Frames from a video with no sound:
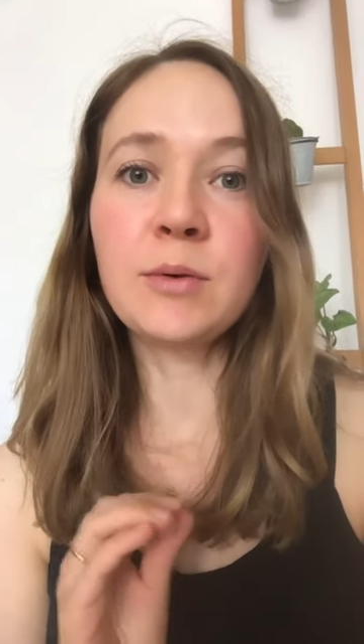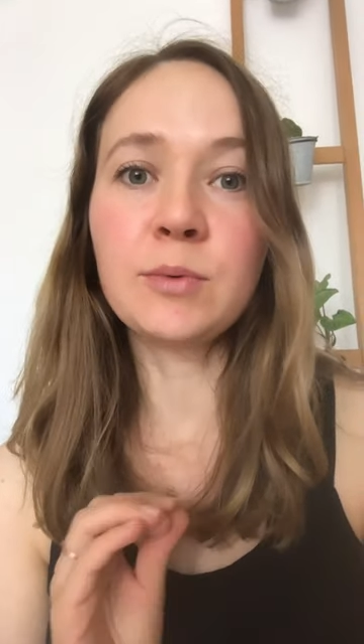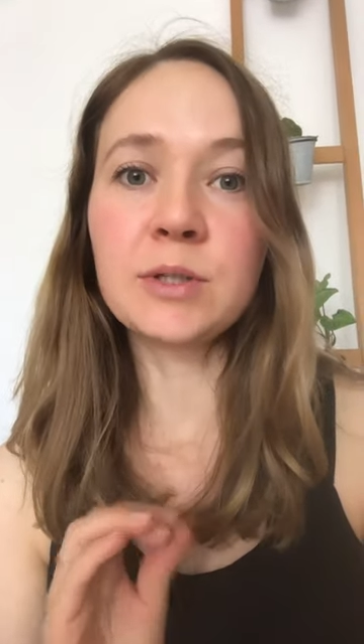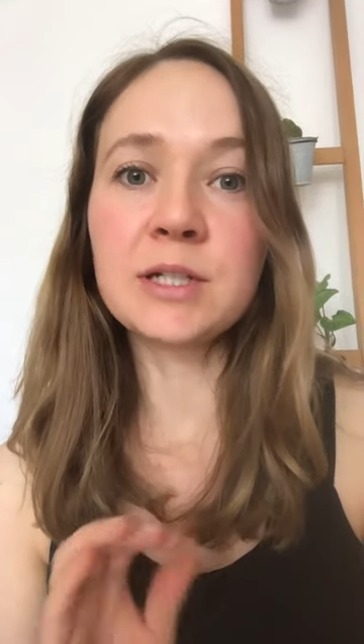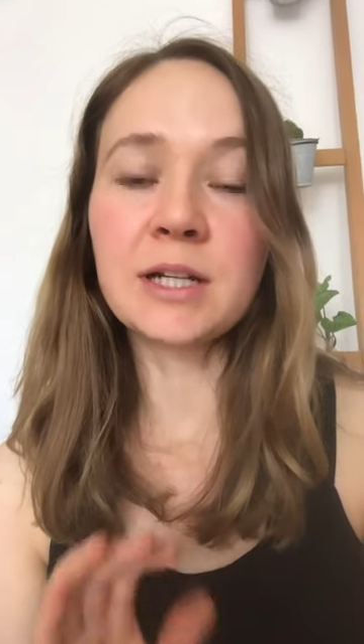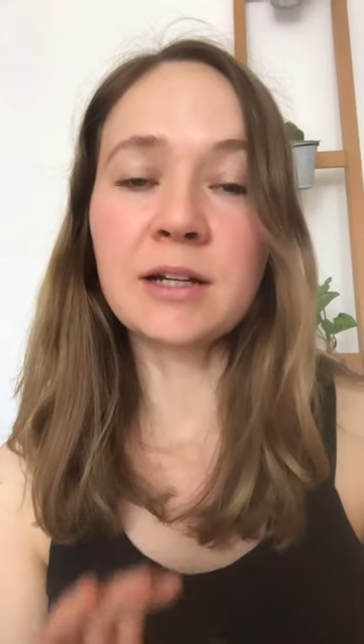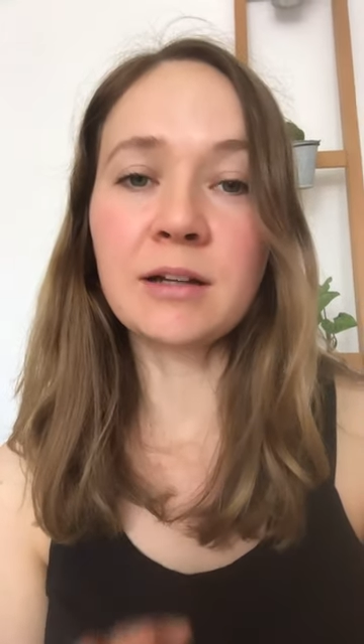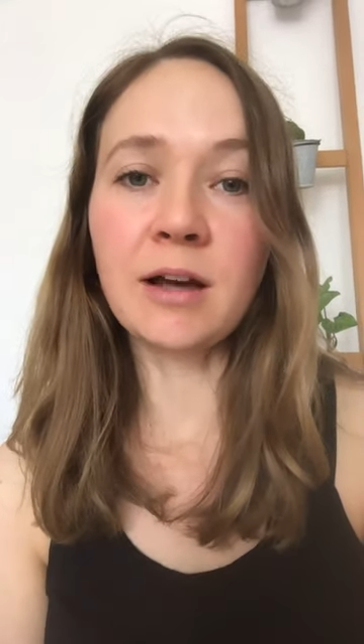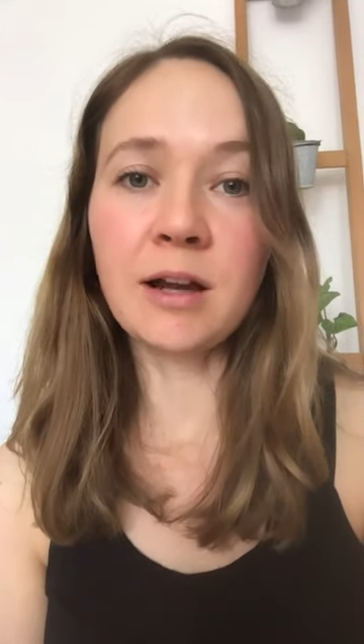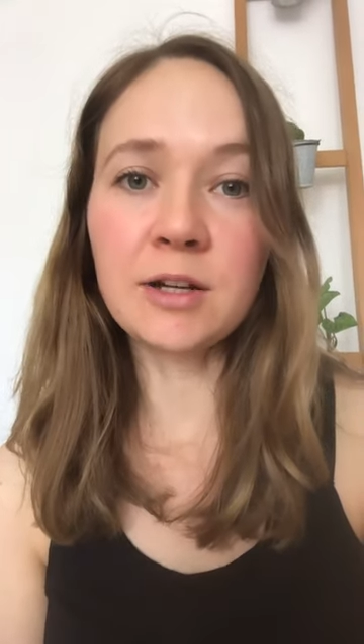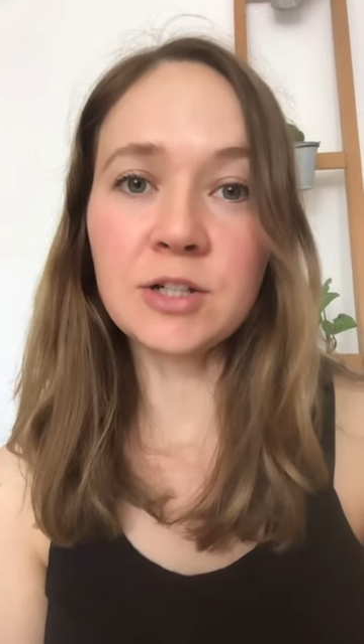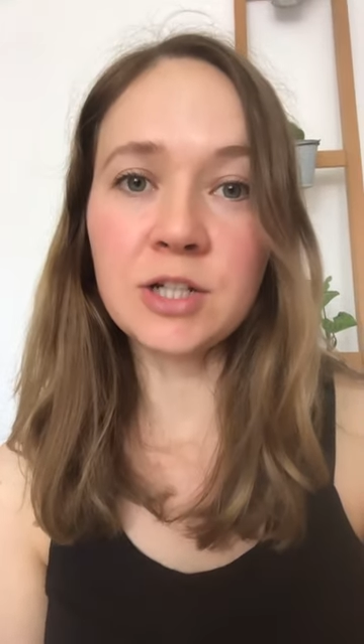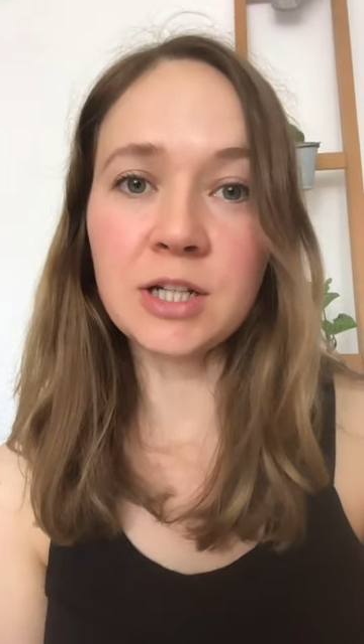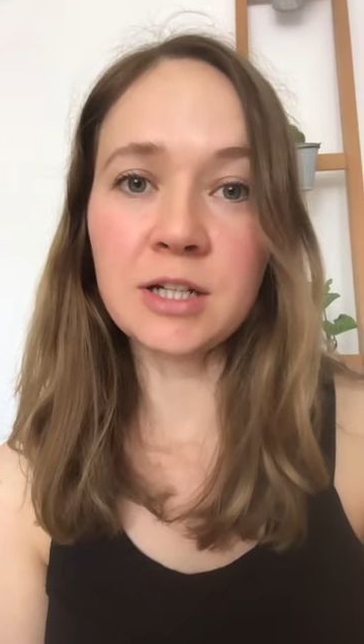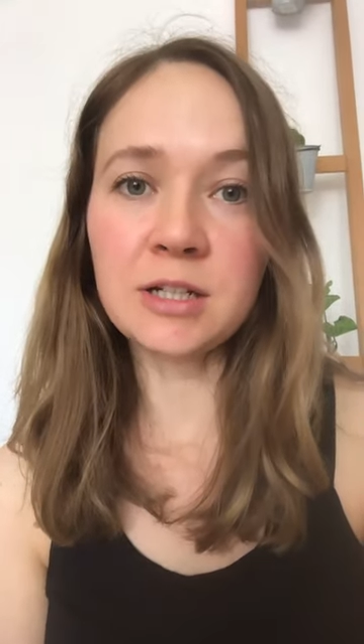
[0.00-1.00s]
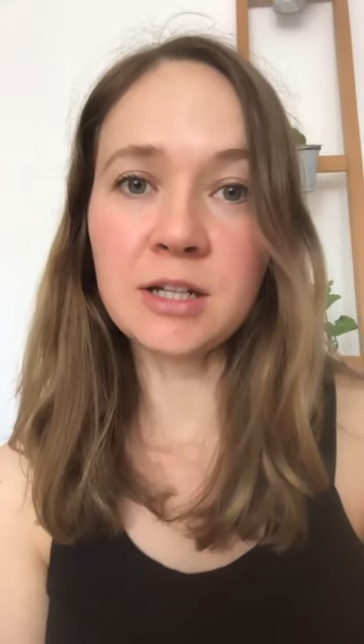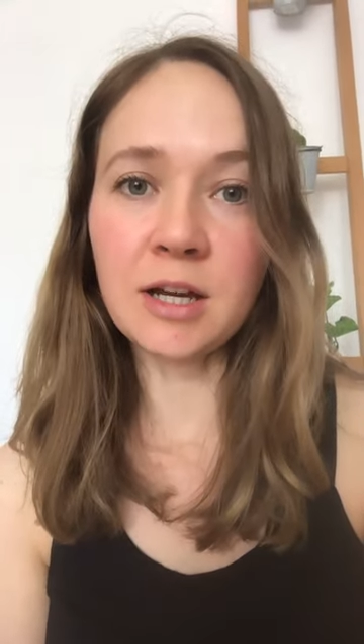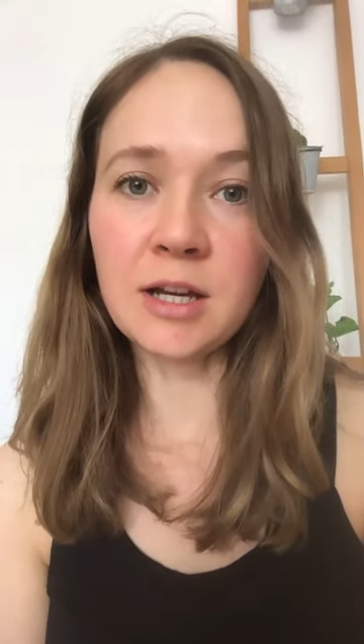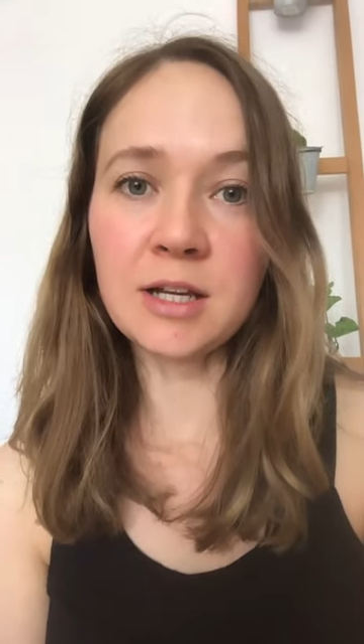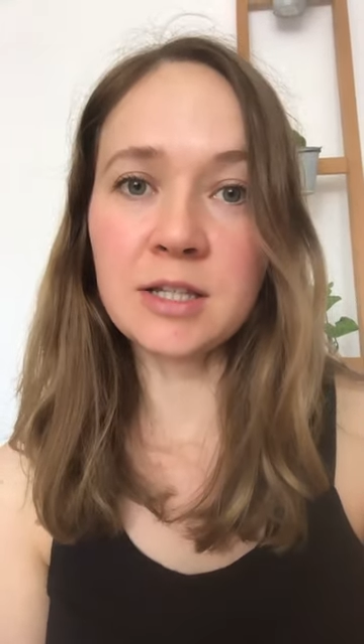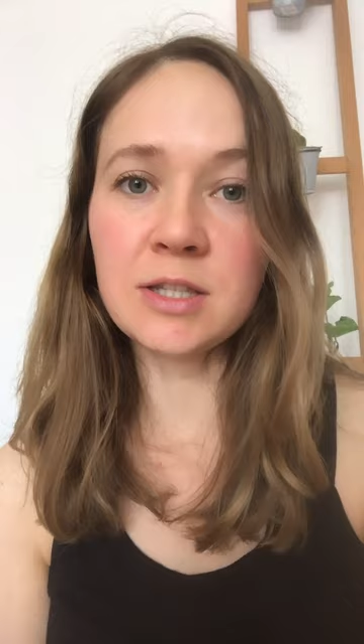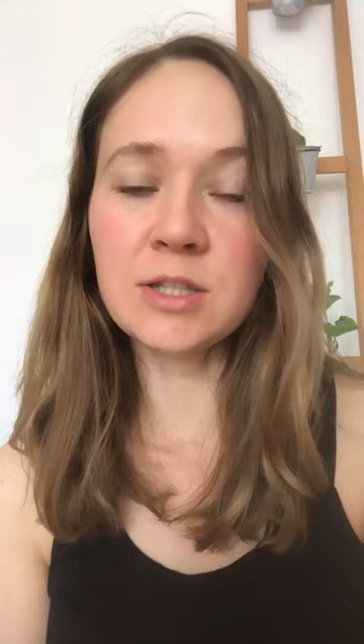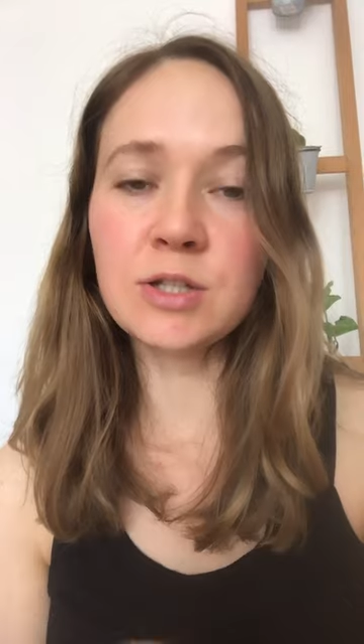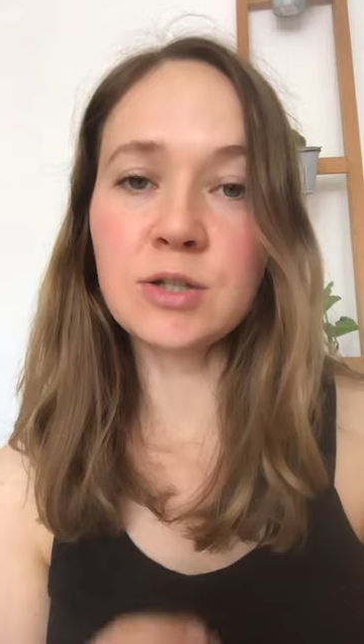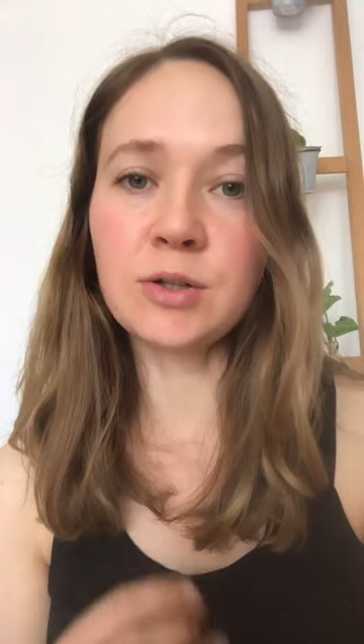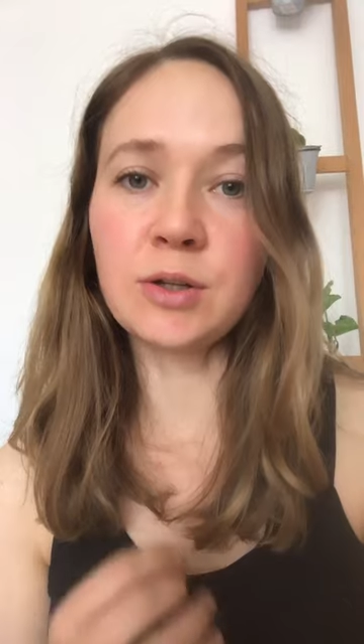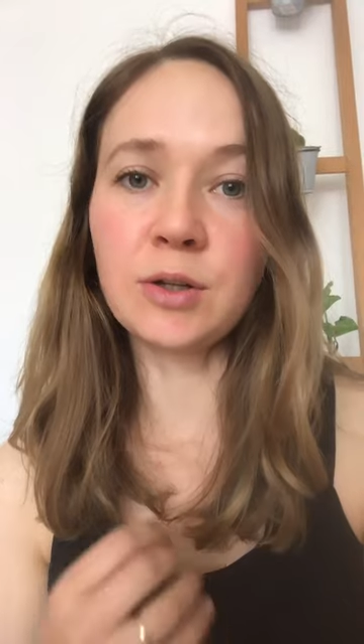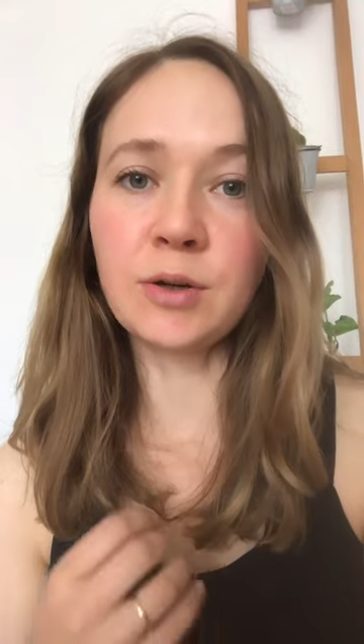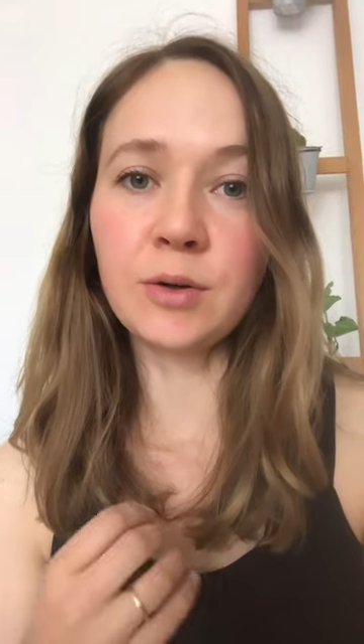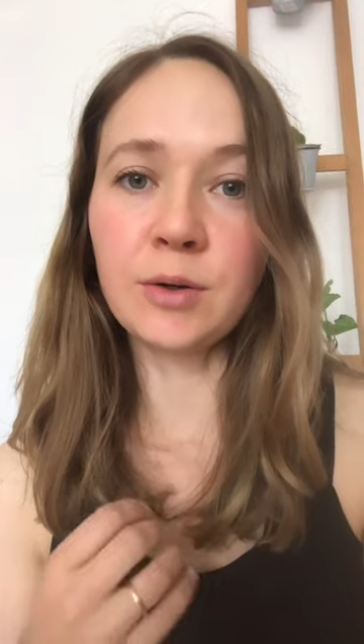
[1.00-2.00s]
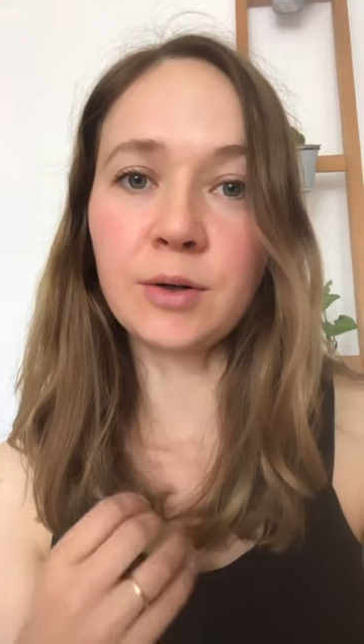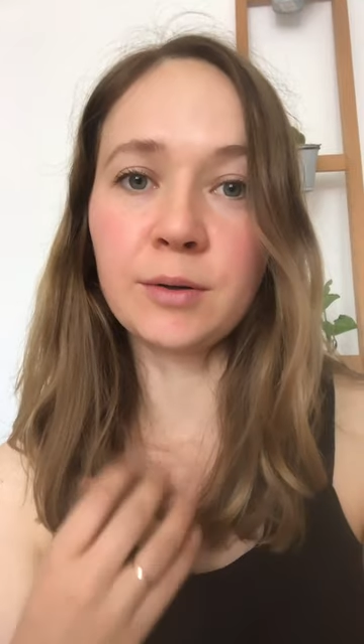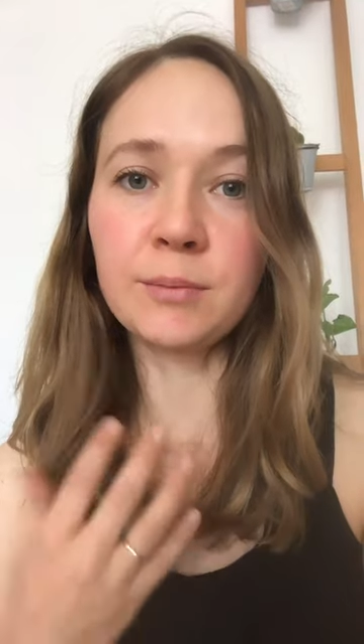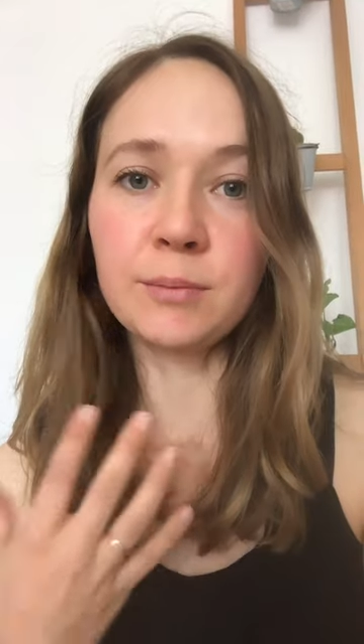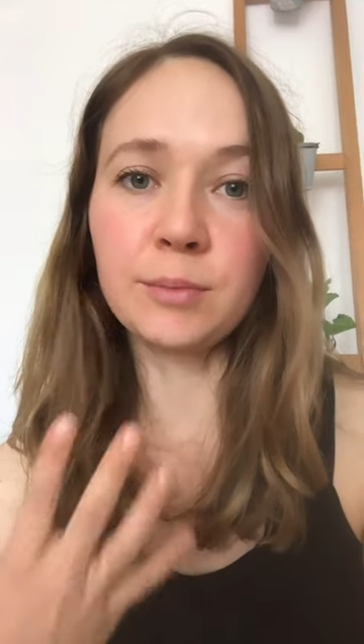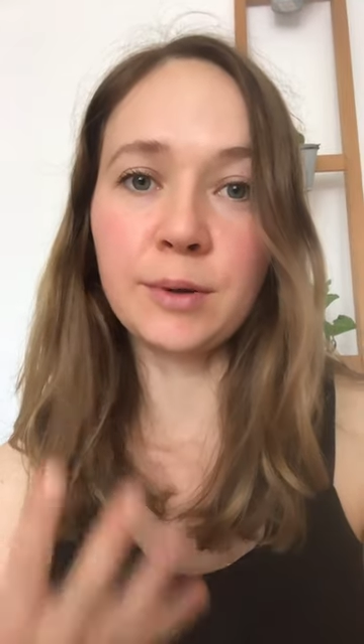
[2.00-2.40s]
what technology does to your